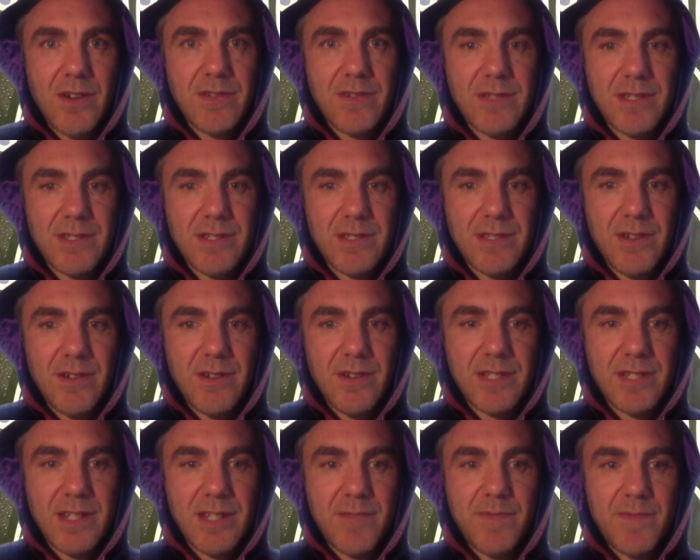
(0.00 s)
are
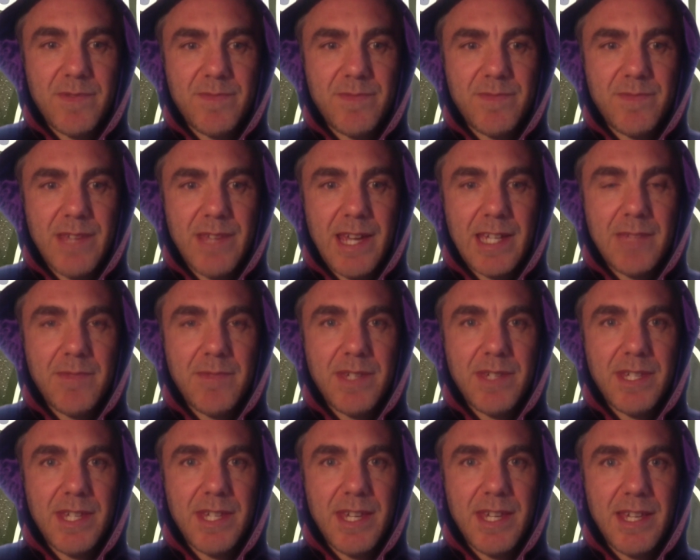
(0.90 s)
songs that have taken me
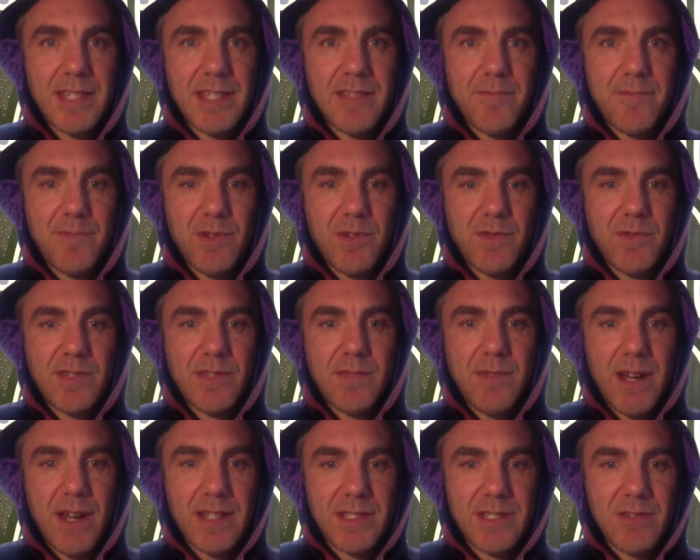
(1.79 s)
years of building
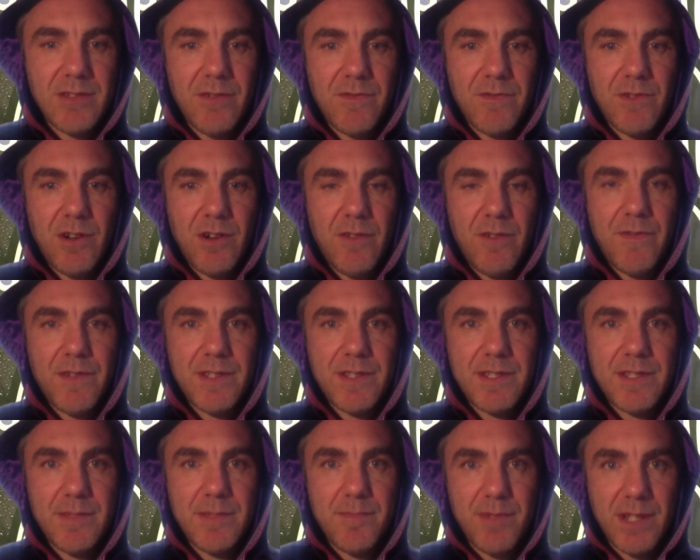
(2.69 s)
my self
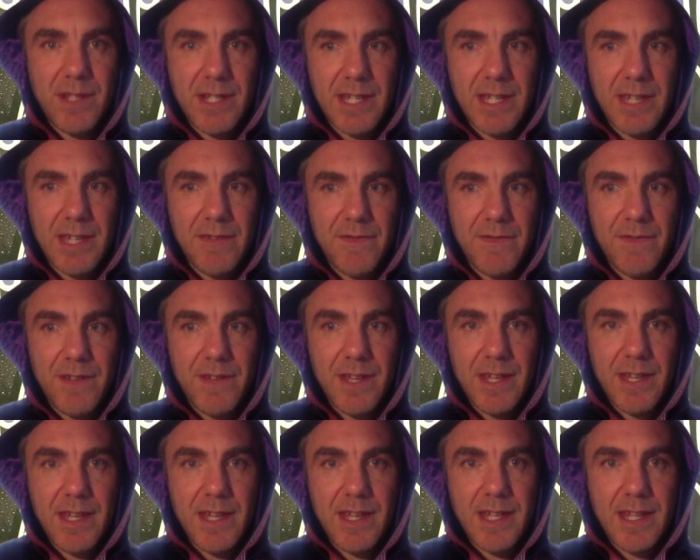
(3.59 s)
confidence and belief
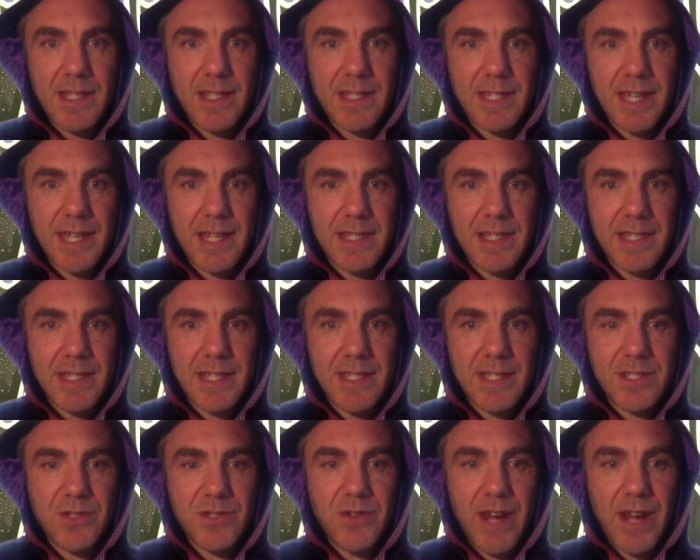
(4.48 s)
to get
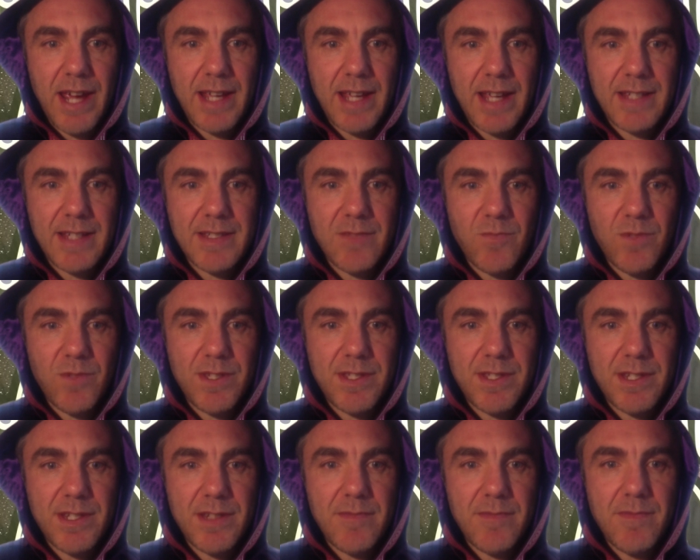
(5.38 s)
these tracks and
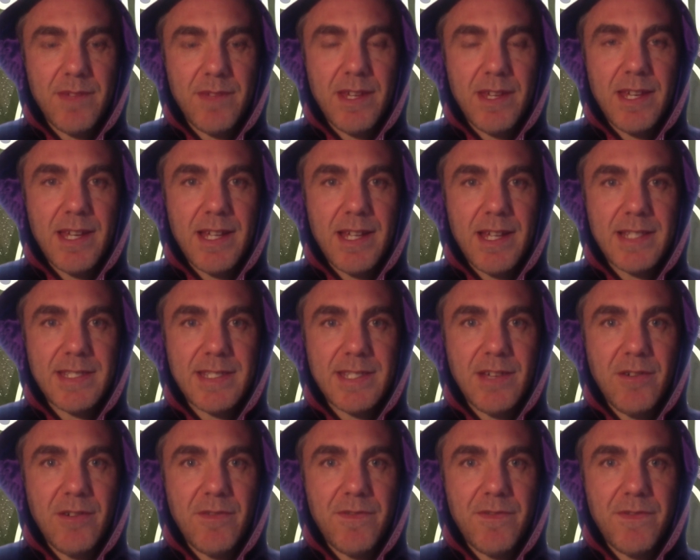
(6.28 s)
Wizardom
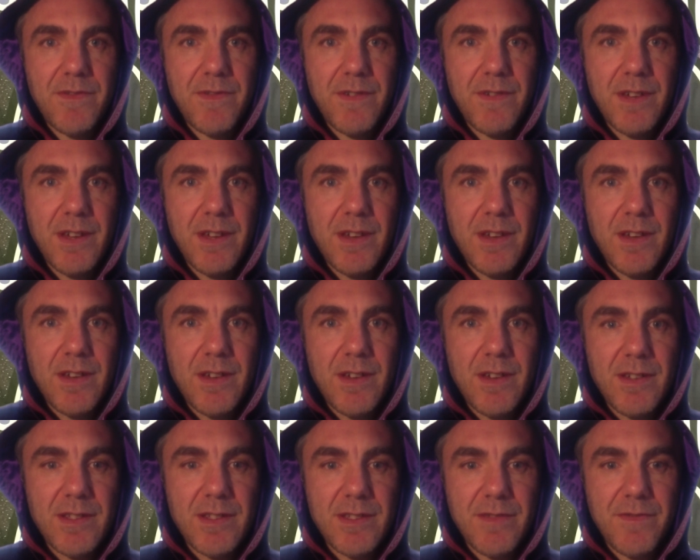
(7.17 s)
itself
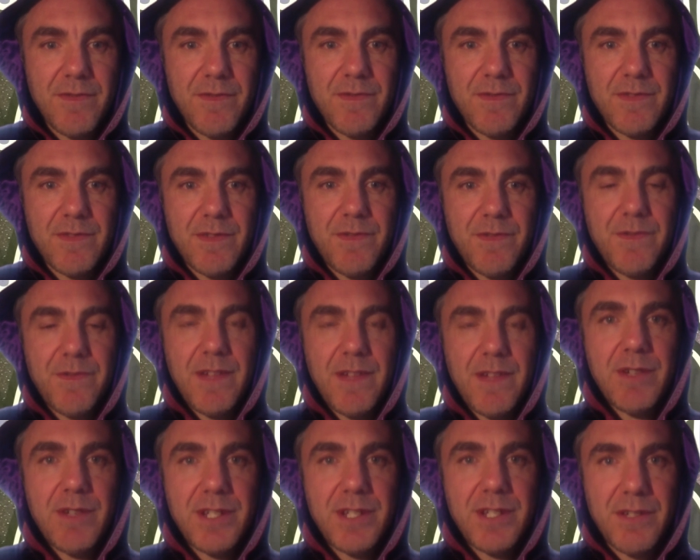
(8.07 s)
to, to
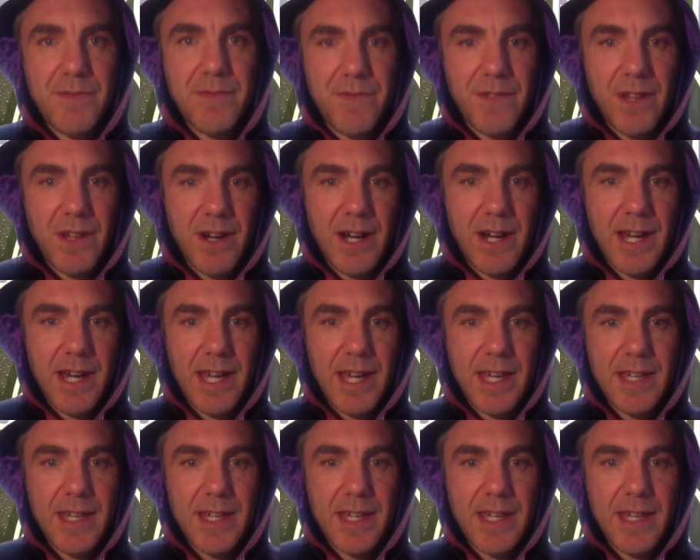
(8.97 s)
flourish and fly.